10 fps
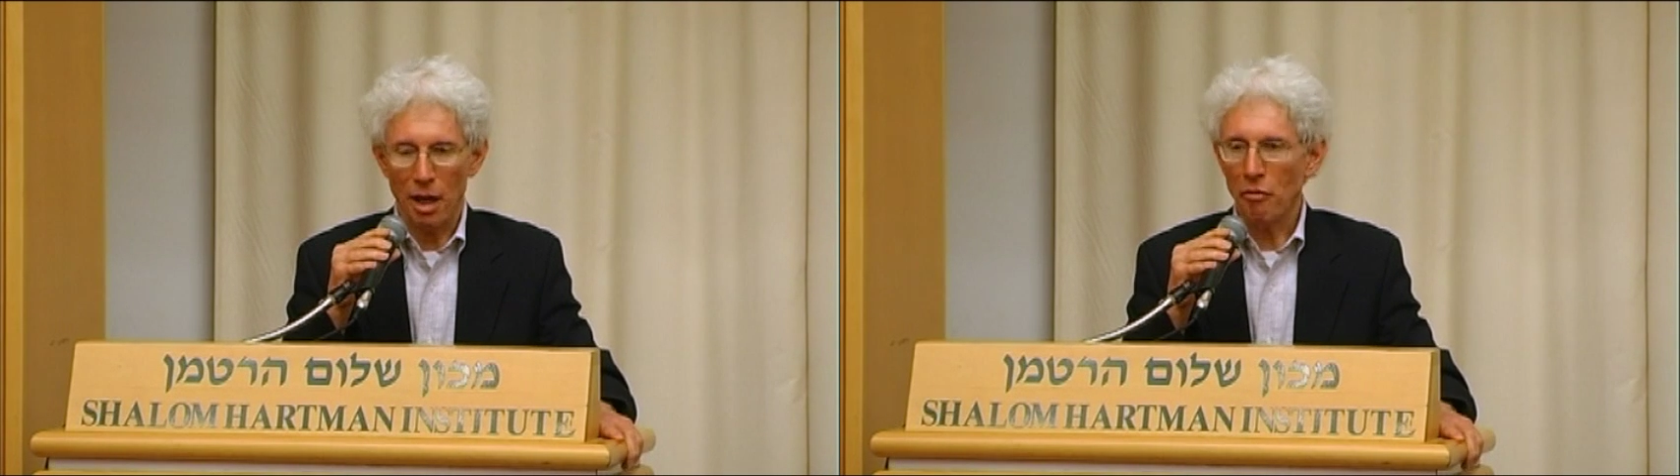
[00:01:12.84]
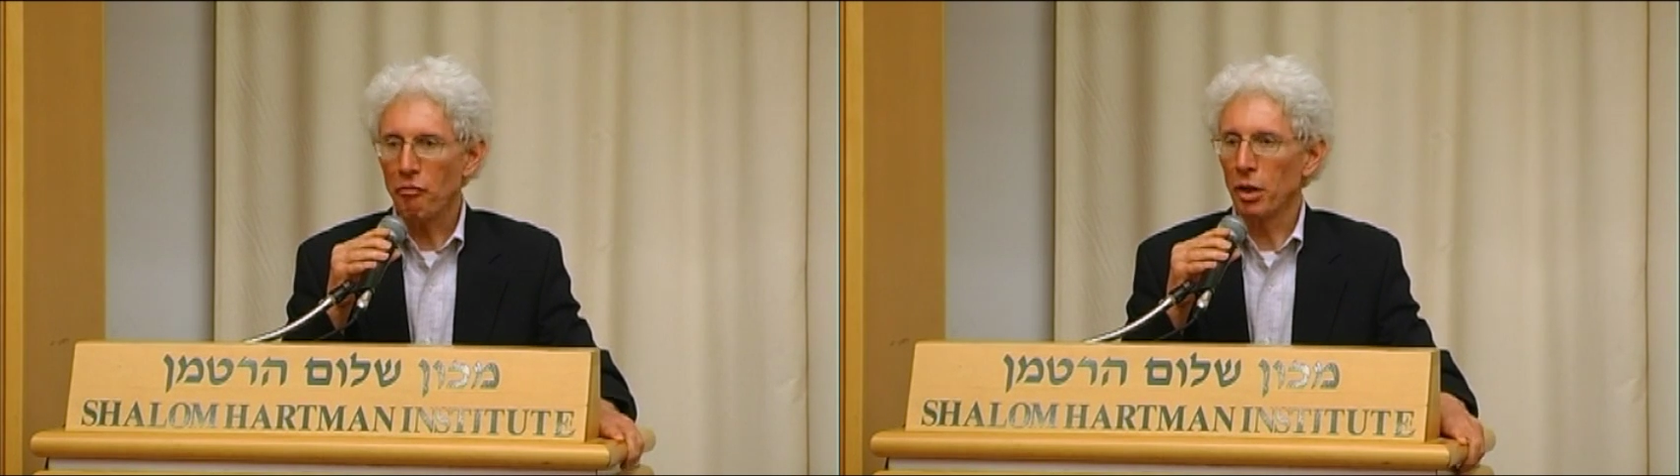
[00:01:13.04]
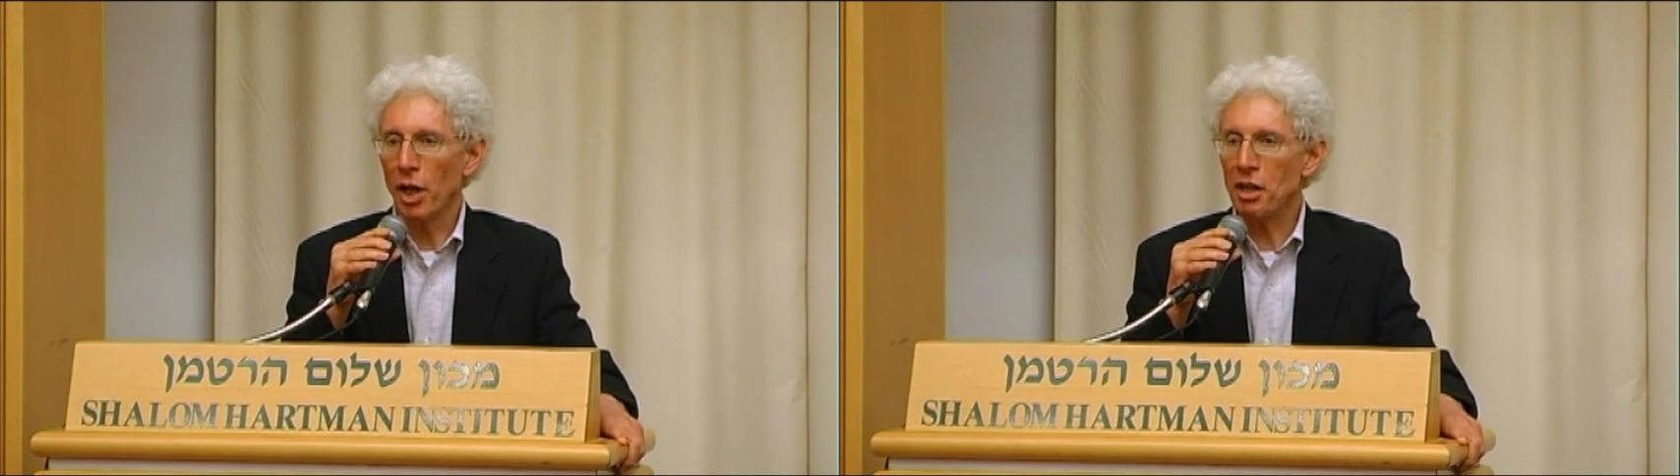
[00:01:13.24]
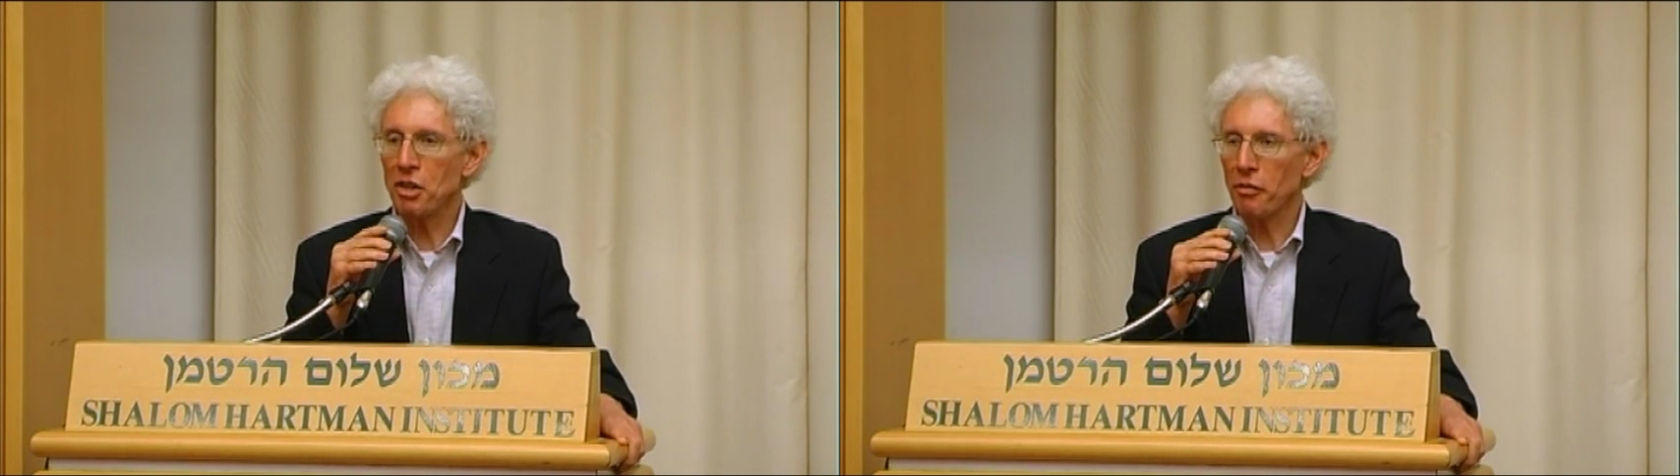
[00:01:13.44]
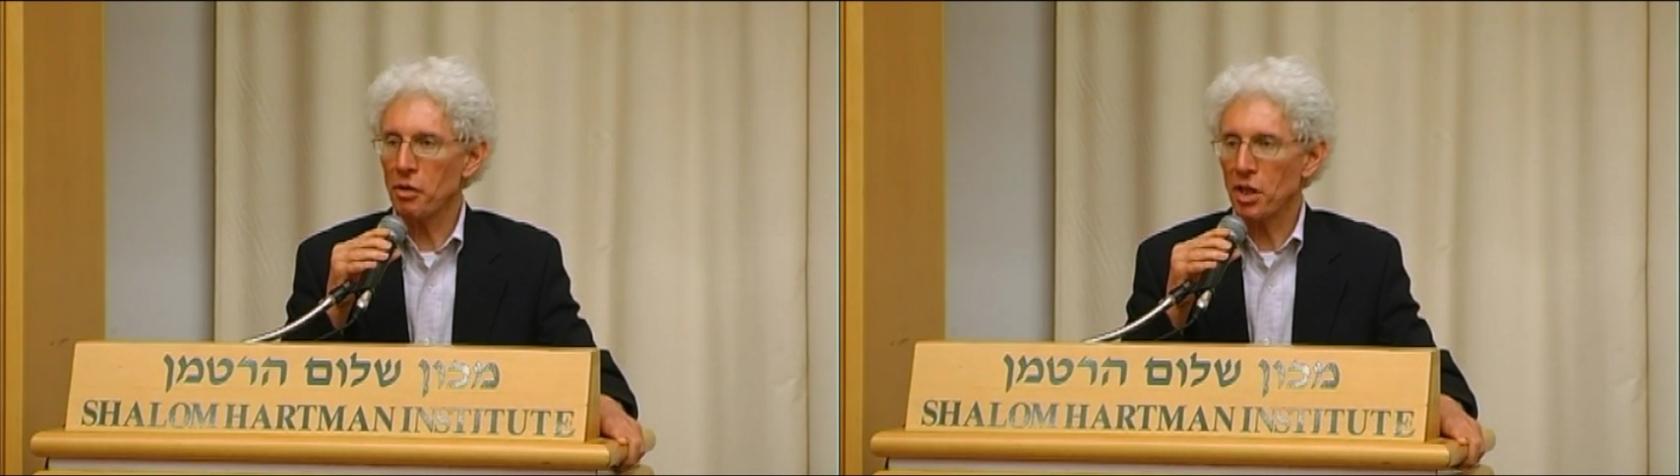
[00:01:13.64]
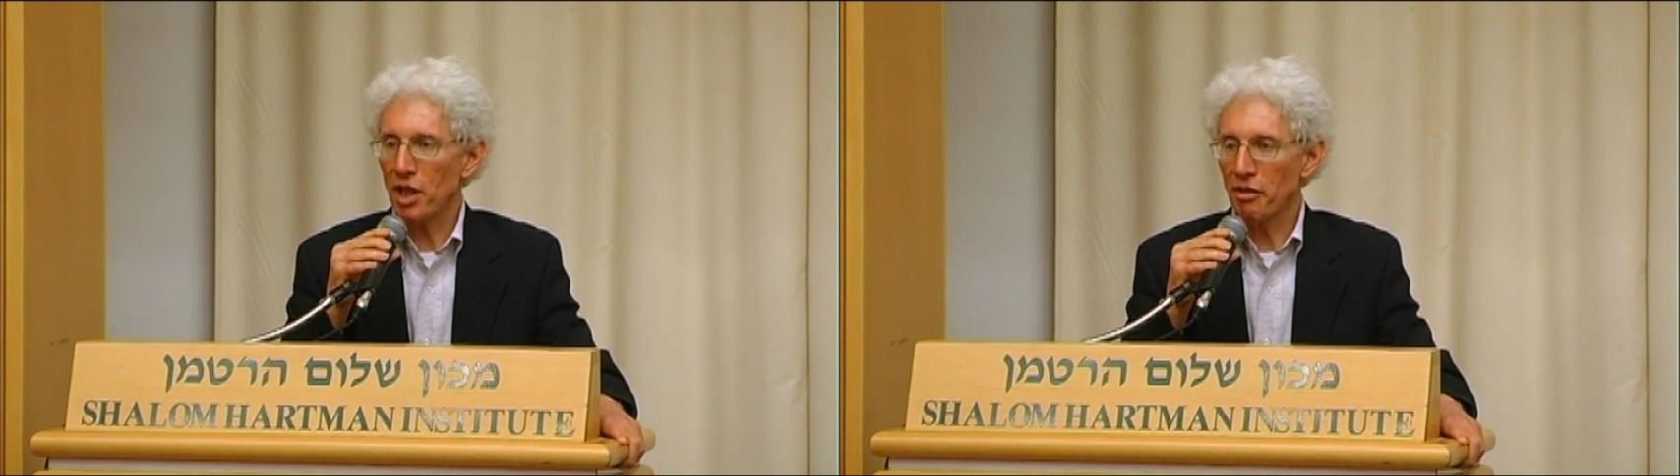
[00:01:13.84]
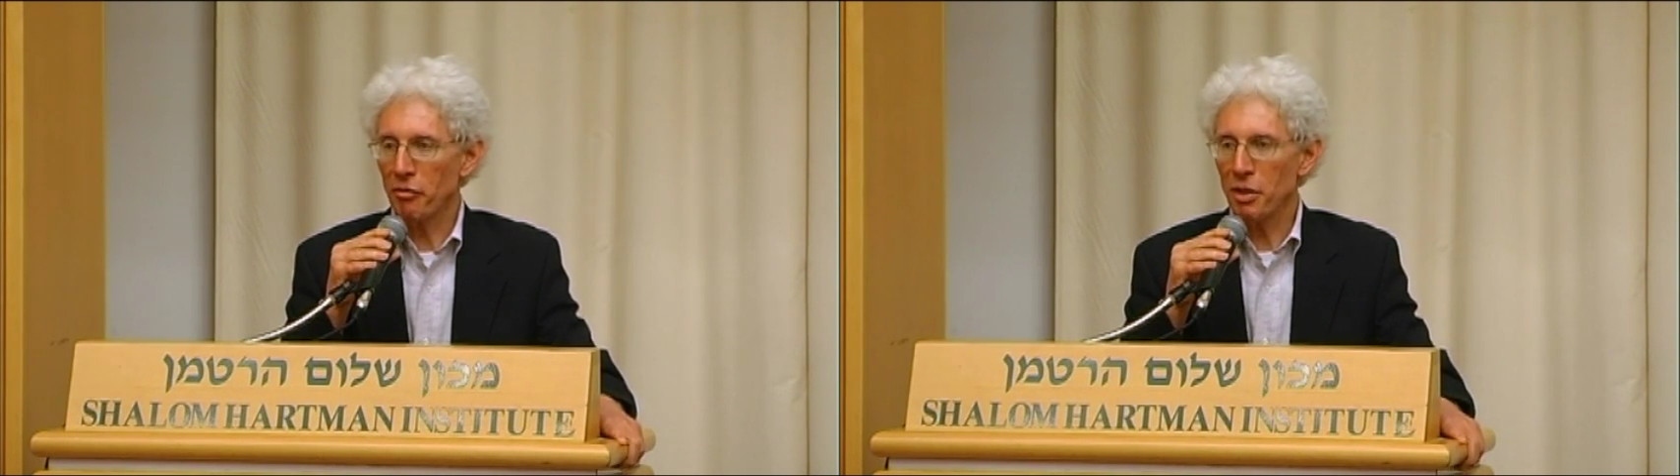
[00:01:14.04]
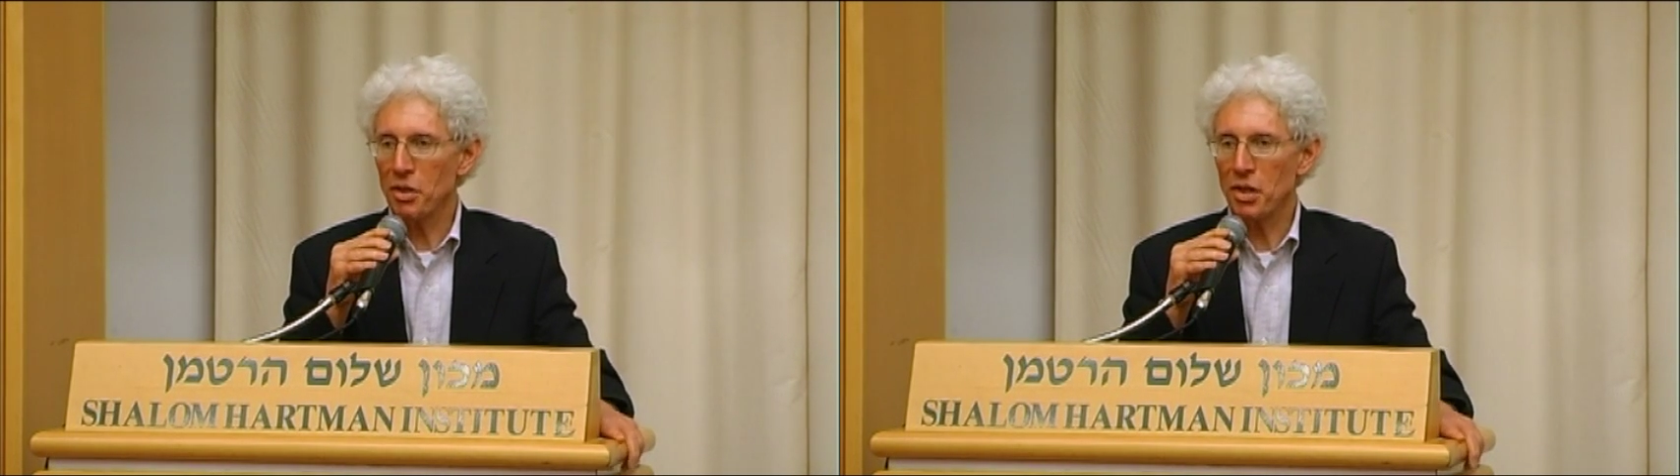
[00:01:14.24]
Philosophers
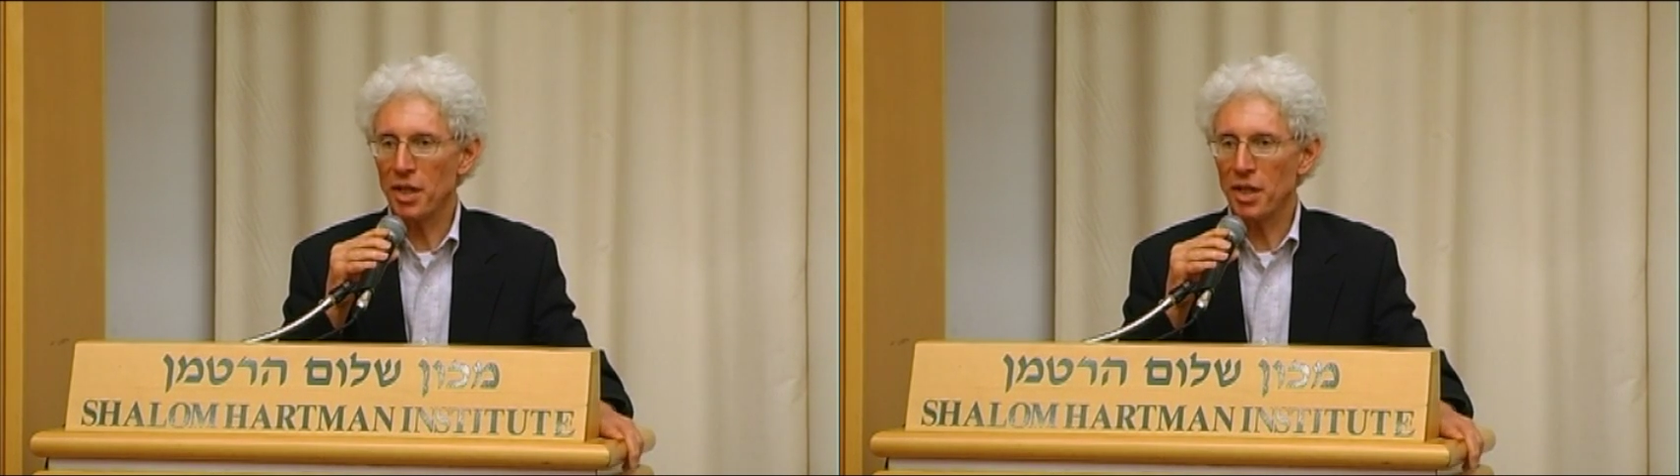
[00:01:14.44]
Conference,